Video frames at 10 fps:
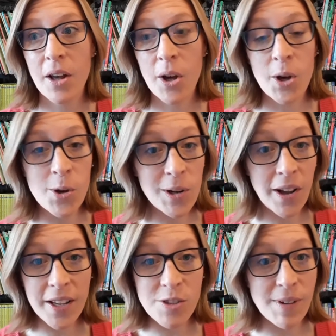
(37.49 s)
Who
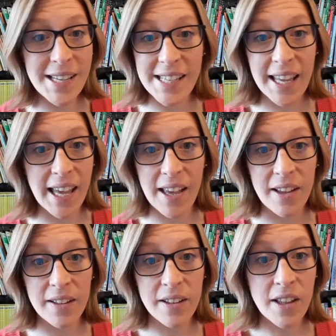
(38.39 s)
likes reading
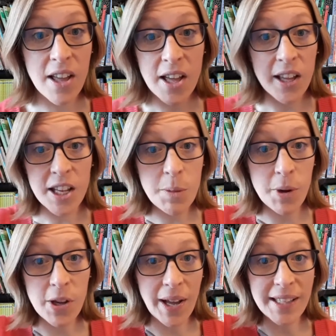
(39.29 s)
here? Can you put
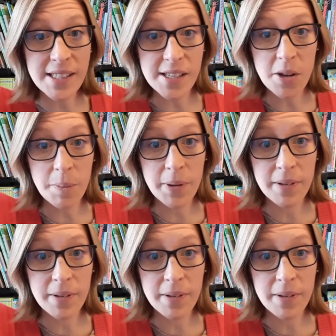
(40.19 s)
your hands up?